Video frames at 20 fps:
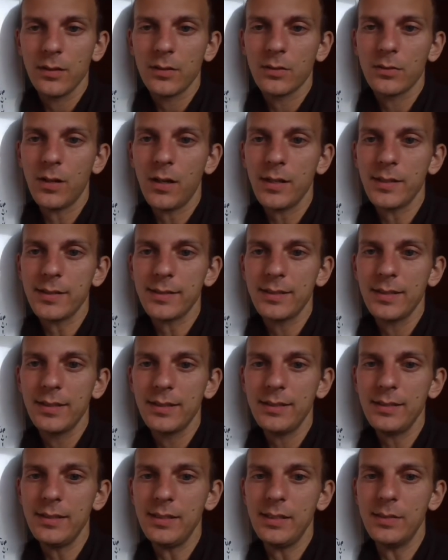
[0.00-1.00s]
Ross
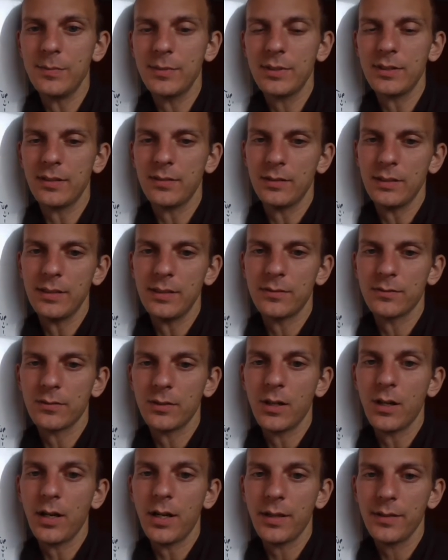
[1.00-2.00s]
seems to leave.
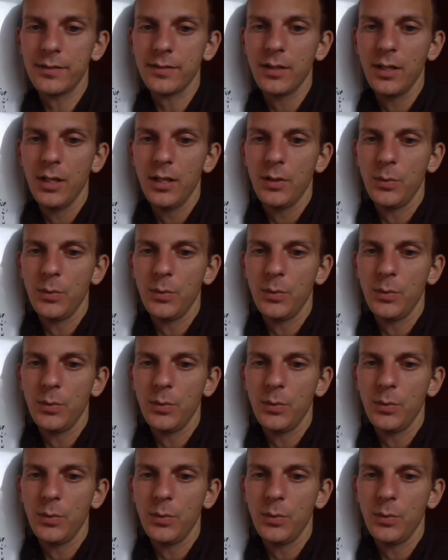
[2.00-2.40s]
Ross